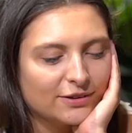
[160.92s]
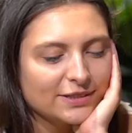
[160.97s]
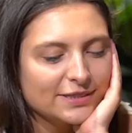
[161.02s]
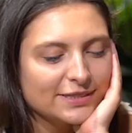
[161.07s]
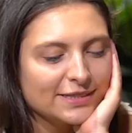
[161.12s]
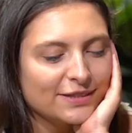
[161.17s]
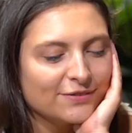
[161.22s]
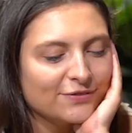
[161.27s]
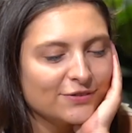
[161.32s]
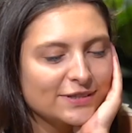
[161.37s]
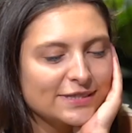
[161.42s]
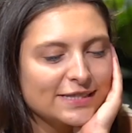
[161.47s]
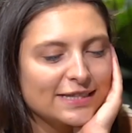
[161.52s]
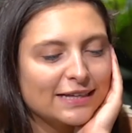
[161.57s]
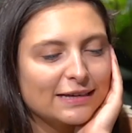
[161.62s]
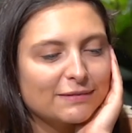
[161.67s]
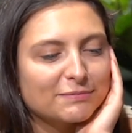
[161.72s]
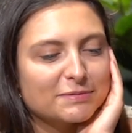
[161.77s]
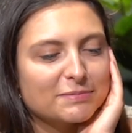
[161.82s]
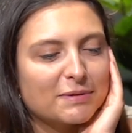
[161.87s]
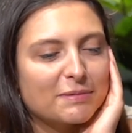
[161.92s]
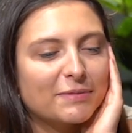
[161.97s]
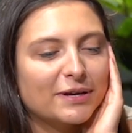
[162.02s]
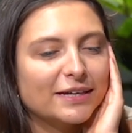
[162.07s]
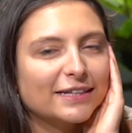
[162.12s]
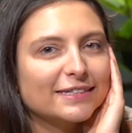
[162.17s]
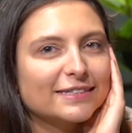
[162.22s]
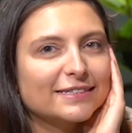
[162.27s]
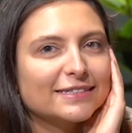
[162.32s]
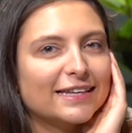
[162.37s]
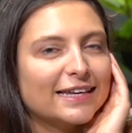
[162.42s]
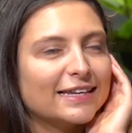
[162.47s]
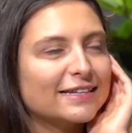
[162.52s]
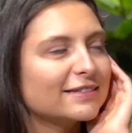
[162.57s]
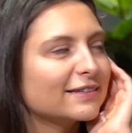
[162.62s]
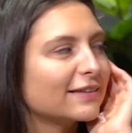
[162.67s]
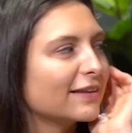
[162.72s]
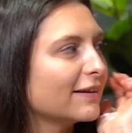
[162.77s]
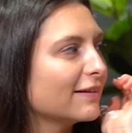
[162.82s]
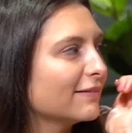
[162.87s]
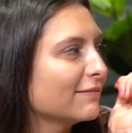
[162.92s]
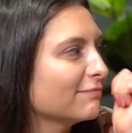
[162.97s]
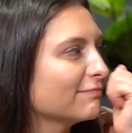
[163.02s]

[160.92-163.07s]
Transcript: Honestly, the first thing that comes to my mind is Italy,